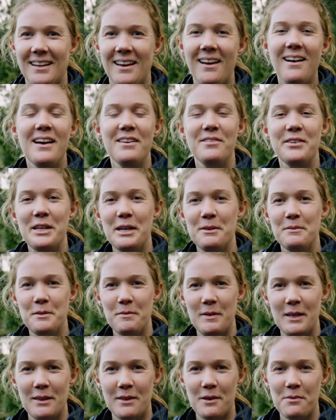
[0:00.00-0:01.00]
Hi, my name's
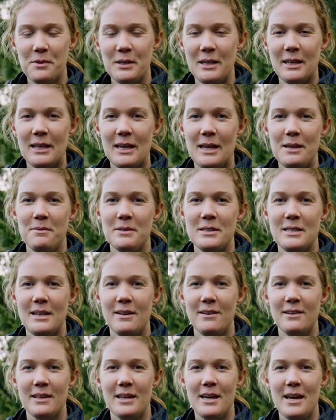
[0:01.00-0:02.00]
Beth. I'm one of the keepers
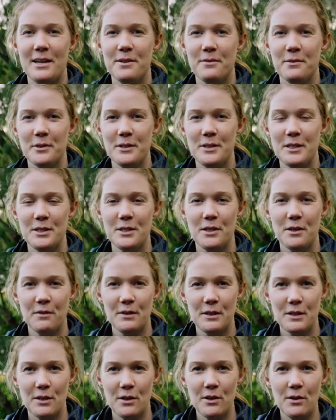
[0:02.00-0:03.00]
here at the carnivore section of the zoo,